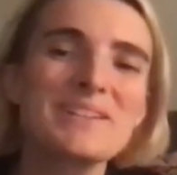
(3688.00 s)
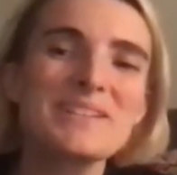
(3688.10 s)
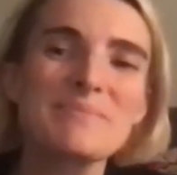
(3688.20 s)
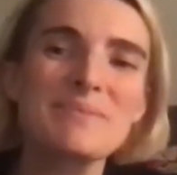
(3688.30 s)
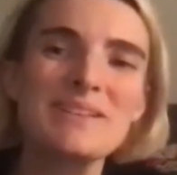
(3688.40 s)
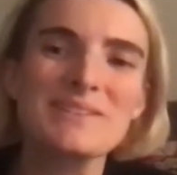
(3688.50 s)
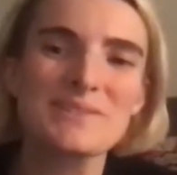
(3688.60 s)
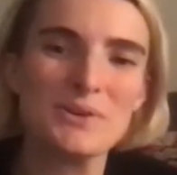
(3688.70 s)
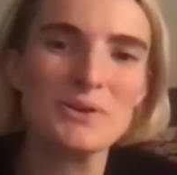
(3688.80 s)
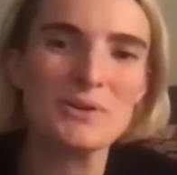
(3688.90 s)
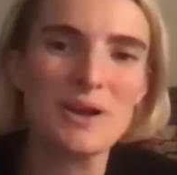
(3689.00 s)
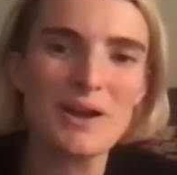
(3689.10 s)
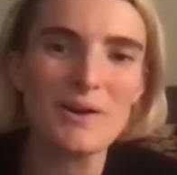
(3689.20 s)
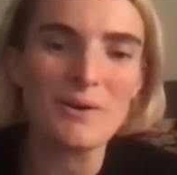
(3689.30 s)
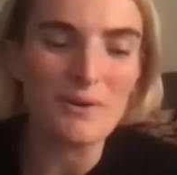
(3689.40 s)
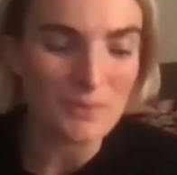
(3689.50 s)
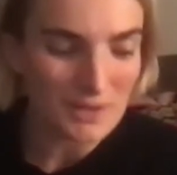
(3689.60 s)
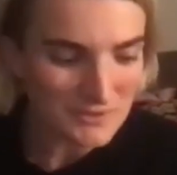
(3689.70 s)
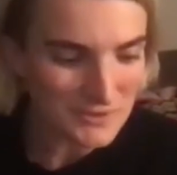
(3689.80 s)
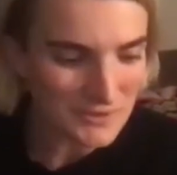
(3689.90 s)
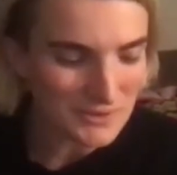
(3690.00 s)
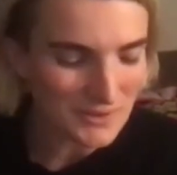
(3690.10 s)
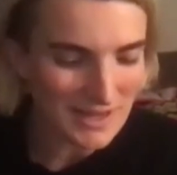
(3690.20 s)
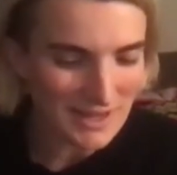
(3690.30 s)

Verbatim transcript: has been so wonderful.